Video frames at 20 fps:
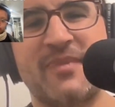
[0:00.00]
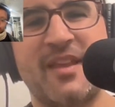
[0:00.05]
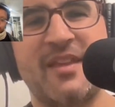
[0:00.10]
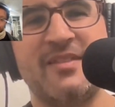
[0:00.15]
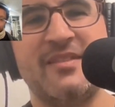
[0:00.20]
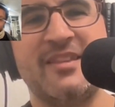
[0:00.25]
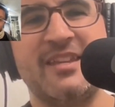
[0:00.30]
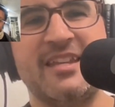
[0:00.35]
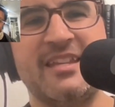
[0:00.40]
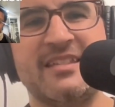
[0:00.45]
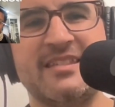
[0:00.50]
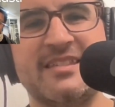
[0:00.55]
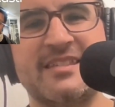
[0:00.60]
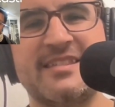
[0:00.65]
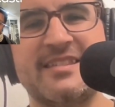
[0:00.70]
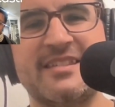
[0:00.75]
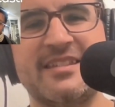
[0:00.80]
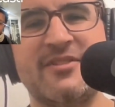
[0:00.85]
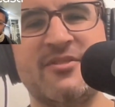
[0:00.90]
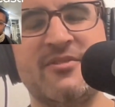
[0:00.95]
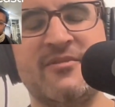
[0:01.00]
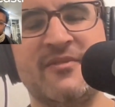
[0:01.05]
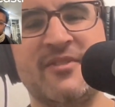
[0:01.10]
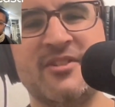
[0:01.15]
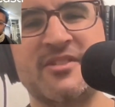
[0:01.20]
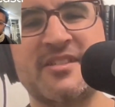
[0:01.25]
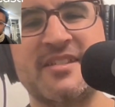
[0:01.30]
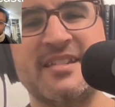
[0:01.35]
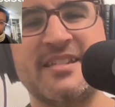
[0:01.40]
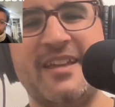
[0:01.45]
these
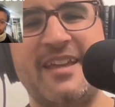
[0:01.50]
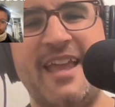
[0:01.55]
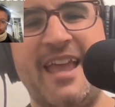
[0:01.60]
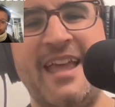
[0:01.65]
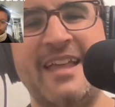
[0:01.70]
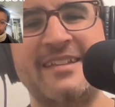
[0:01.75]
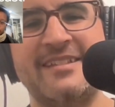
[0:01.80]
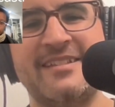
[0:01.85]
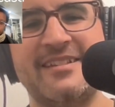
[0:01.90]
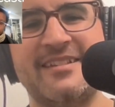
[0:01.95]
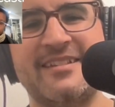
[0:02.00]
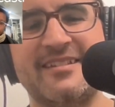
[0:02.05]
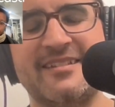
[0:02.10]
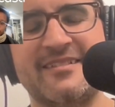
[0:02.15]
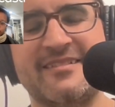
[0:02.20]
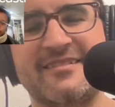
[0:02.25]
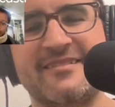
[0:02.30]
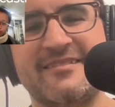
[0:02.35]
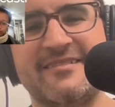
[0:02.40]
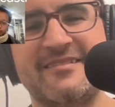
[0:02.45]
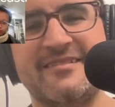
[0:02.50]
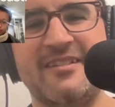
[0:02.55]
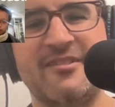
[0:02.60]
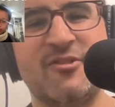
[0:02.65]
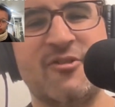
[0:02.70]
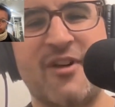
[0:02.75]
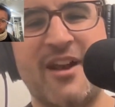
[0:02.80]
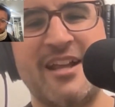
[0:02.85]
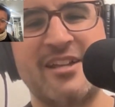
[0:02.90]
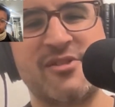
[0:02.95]
universities ending
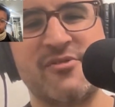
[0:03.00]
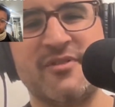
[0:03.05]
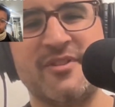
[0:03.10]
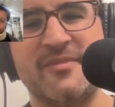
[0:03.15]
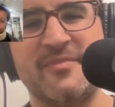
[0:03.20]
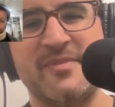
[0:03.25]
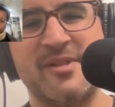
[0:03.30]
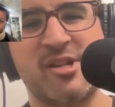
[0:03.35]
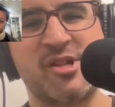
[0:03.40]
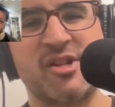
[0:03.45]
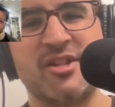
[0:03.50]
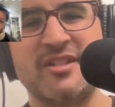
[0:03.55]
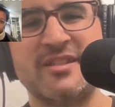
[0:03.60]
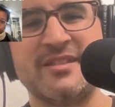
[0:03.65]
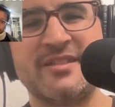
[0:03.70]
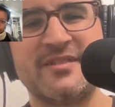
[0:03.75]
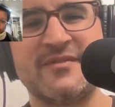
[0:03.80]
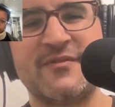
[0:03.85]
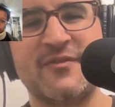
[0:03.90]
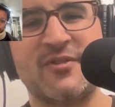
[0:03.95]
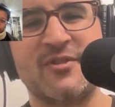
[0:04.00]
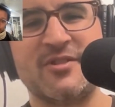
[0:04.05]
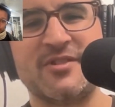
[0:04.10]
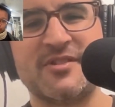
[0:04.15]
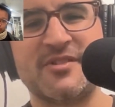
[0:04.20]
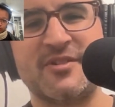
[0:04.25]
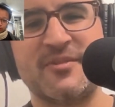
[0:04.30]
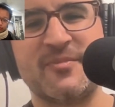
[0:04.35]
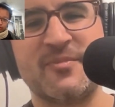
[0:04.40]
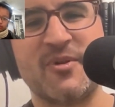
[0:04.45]
graduate admissions for
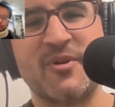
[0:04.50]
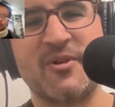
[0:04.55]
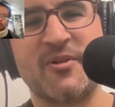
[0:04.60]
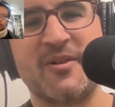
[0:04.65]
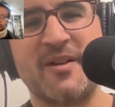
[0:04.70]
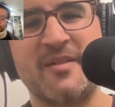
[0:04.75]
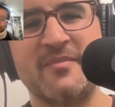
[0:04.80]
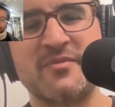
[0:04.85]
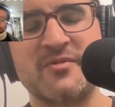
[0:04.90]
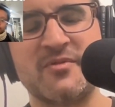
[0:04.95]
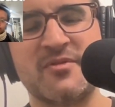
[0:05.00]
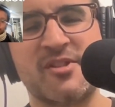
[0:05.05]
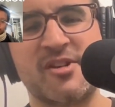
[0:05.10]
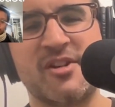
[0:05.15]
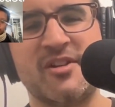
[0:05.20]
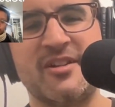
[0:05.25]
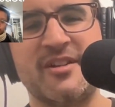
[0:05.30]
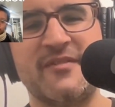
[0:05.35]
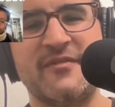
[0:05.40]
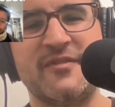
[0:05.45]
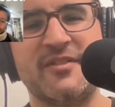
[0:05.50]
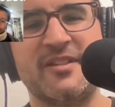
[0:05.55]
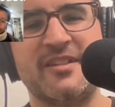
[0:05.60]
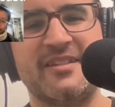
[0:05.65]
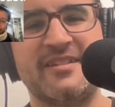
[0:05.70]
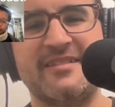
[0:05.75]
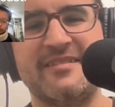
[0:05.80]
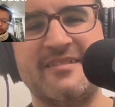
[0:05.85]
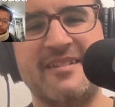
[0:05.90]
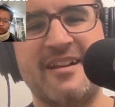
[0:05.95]
certain programs, which aren't
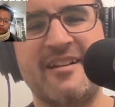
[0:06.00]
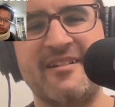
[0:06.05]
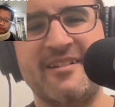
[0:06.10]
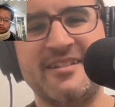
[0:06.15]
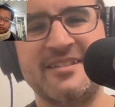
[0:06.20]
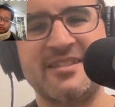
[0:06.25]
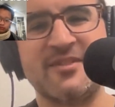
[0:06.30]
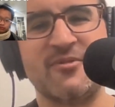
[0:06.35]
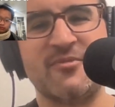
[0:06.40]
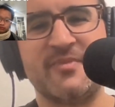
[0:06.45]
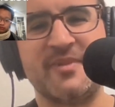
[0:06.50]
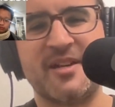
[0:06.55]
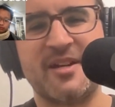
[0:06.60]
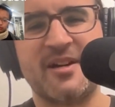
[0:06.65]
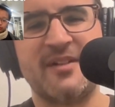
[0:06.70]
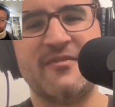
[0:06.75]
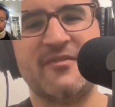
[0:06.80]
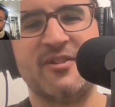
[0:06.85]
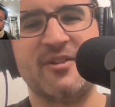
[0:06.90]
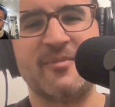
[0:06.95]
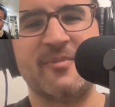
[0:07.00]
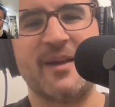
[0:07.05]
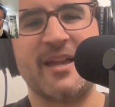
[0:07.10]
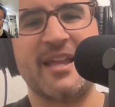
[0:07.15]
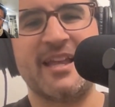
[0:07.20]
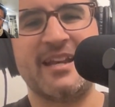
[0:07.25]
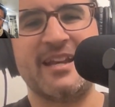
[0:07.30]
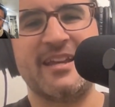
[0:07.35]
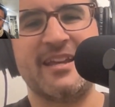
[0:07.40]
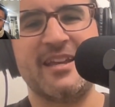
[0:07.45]
even areas that would be covered by
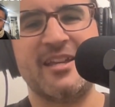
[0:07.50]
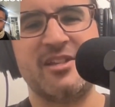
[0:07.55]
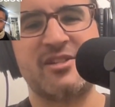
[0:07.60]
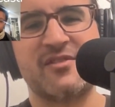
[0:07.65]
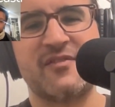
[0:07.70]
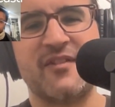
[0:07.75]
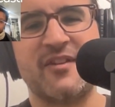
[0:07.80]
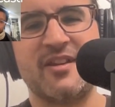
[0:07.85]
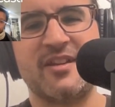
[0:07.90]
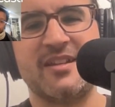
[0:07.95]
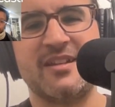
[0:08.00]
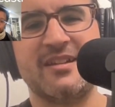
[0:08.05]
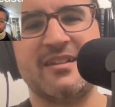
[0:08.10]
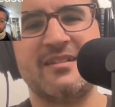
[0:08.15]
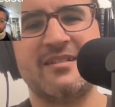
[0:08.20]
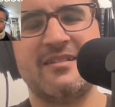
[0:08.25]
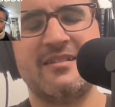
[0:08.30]
NIH funding.